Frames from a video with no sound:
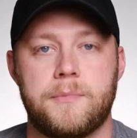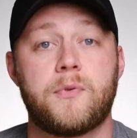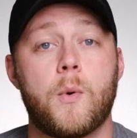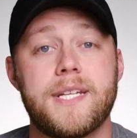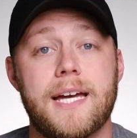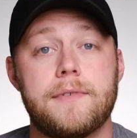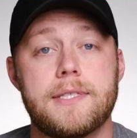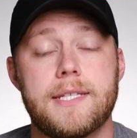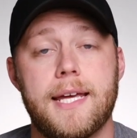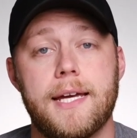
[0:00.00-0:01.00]
Before we dive
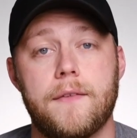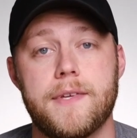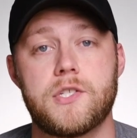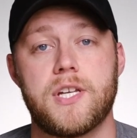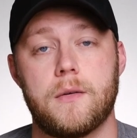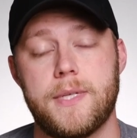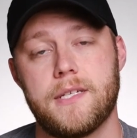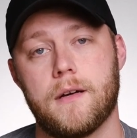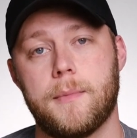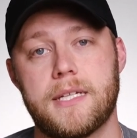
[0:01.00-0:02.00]
in today, on this channel, we
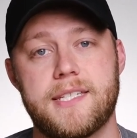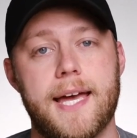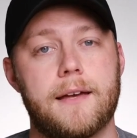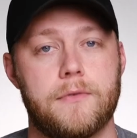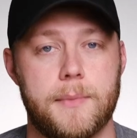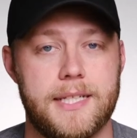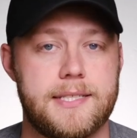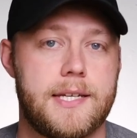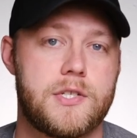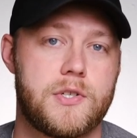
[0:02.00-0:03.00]
talk about tech from an
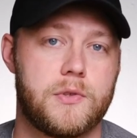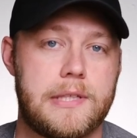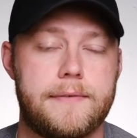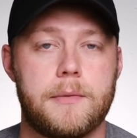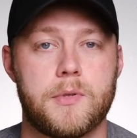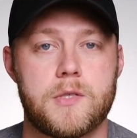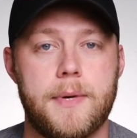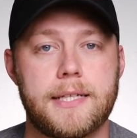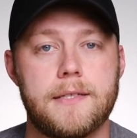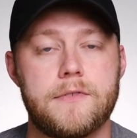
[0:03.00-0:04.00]
intentional living
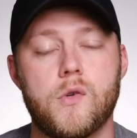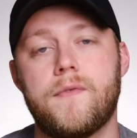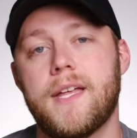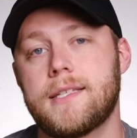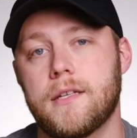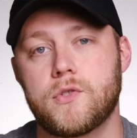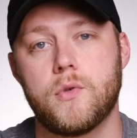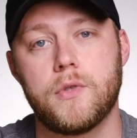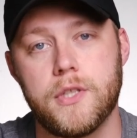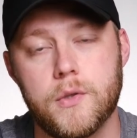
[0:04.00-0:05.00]
perspective. So if that sounds
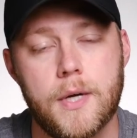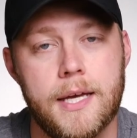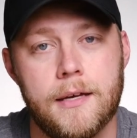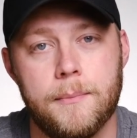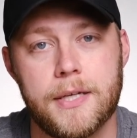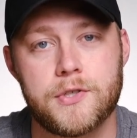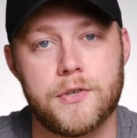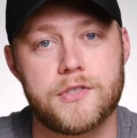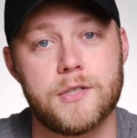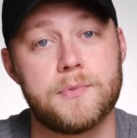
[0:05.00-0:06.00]
cool to you, make sure
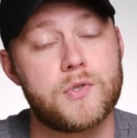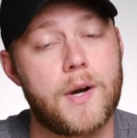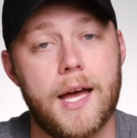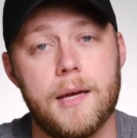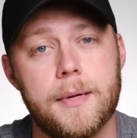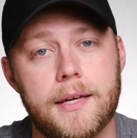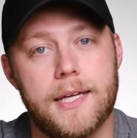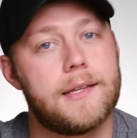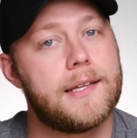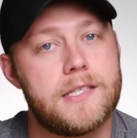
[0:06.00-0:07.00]
to subscribe
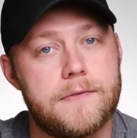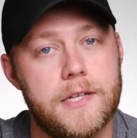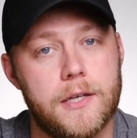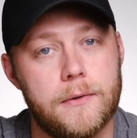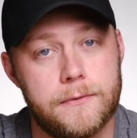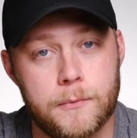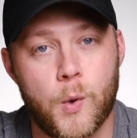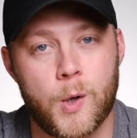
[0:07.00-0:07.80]
and like this video for more.